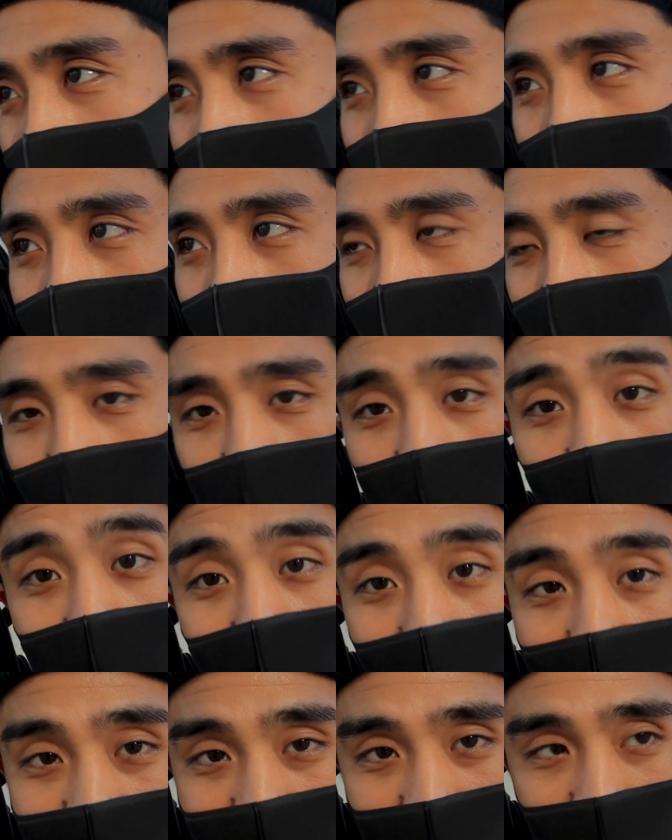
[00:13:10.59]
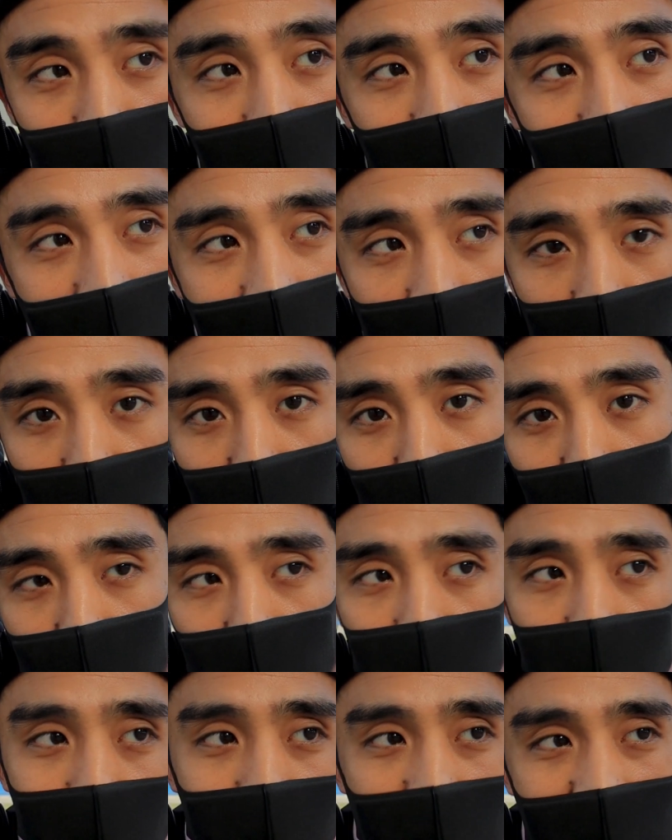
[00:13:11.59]
and then plus I don't like to
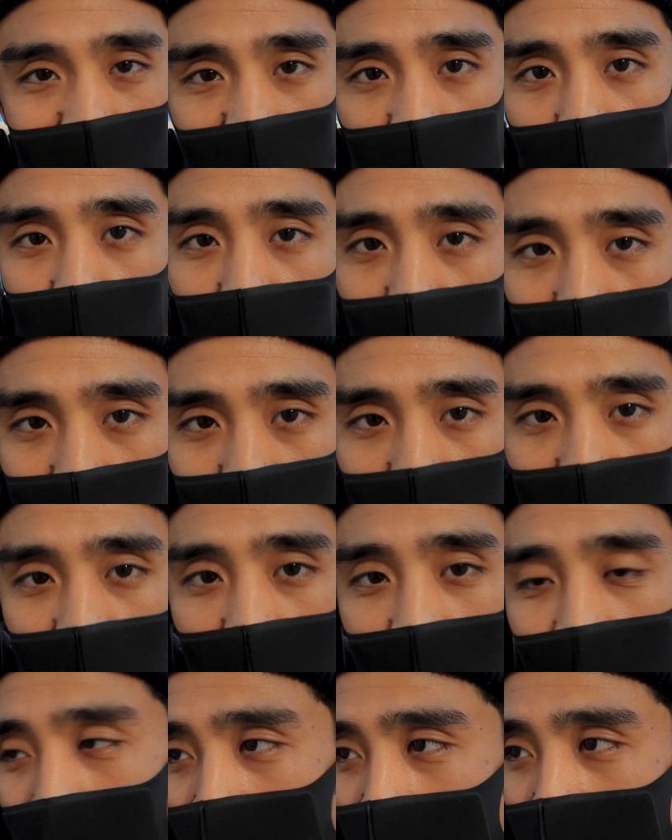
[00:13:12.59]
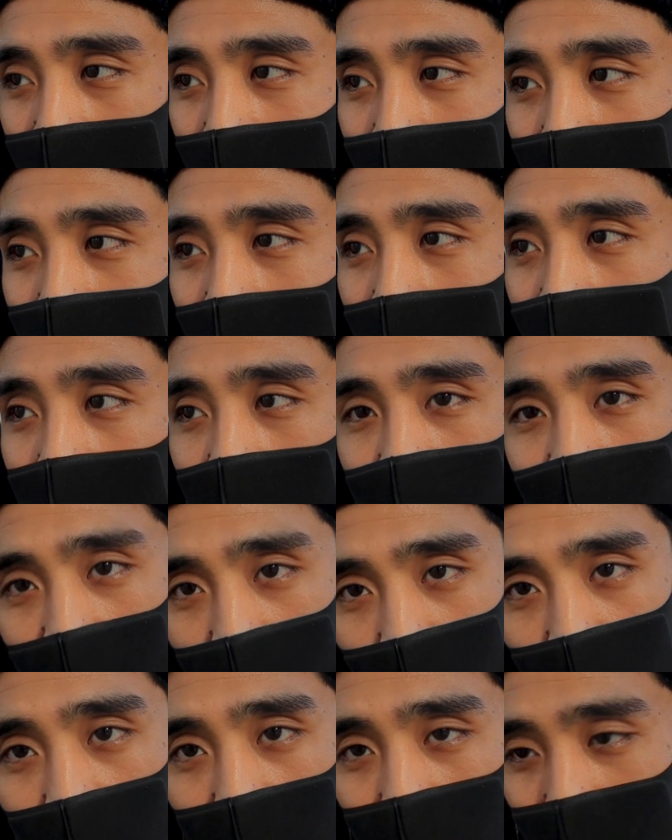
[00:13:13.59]
use plastic bottles every time that I
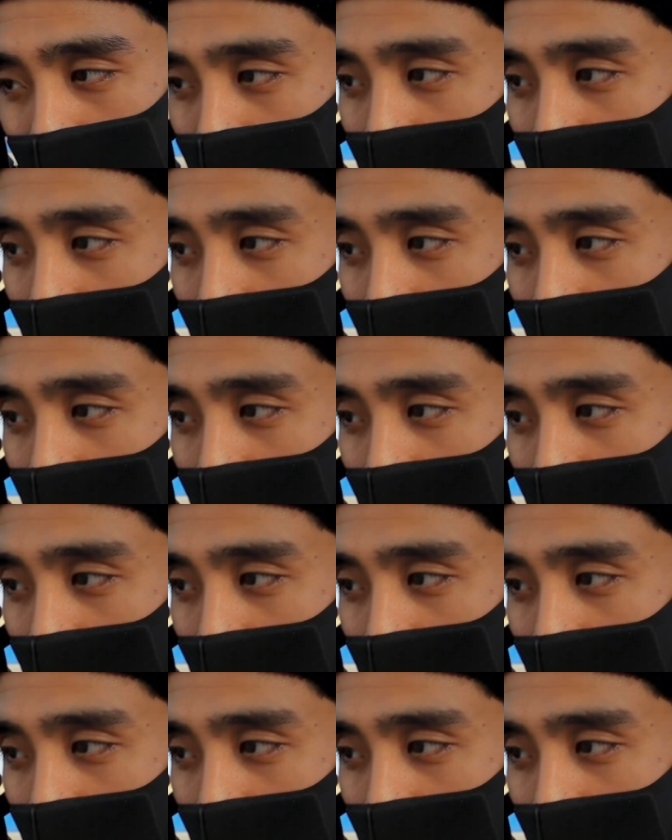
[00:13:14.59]
drink water.